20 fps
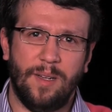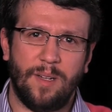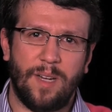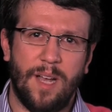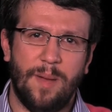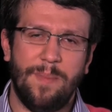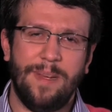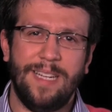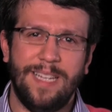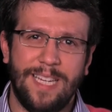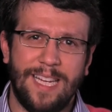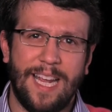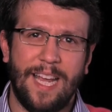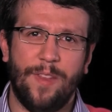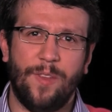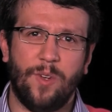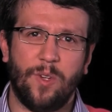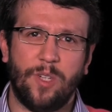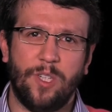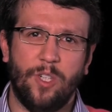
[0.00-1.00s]
coming
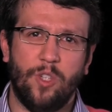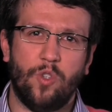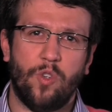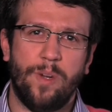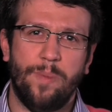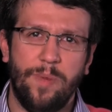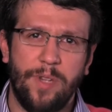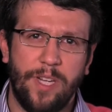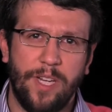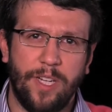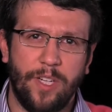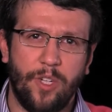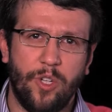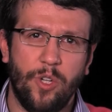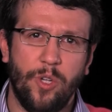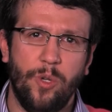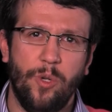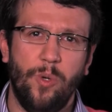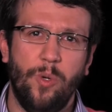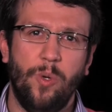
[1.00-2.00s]
together, contributing
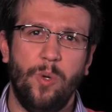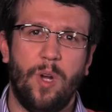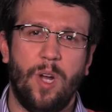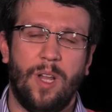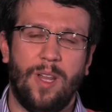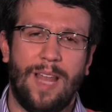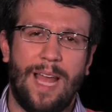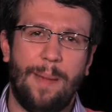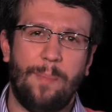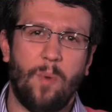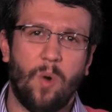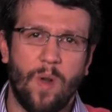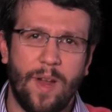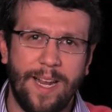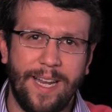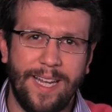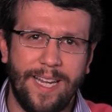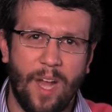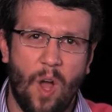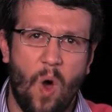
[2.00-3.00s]
to,
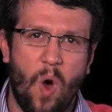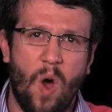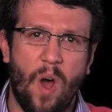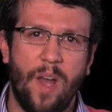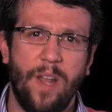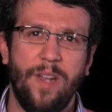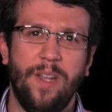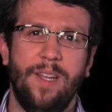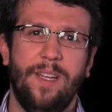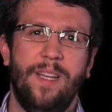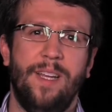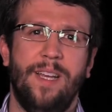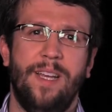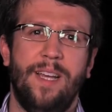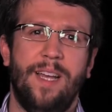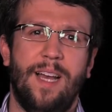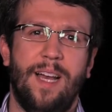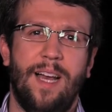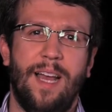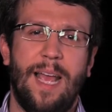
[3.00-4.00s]
collaborating on,
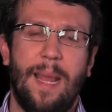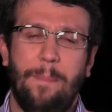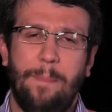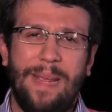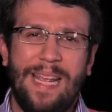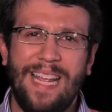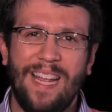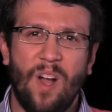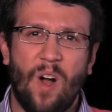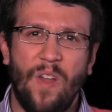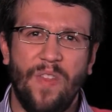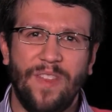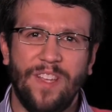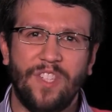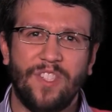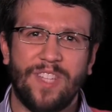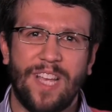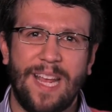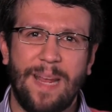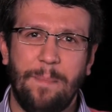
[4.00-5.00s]
and being on the
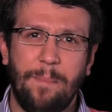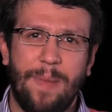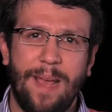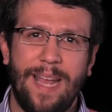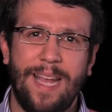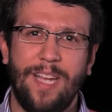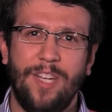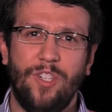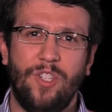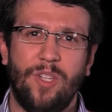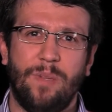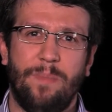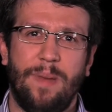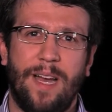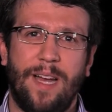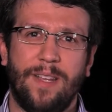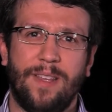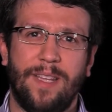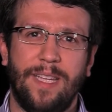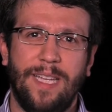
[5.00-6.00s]
same page
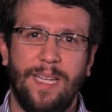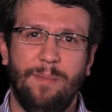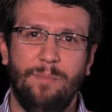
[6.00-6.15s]
about the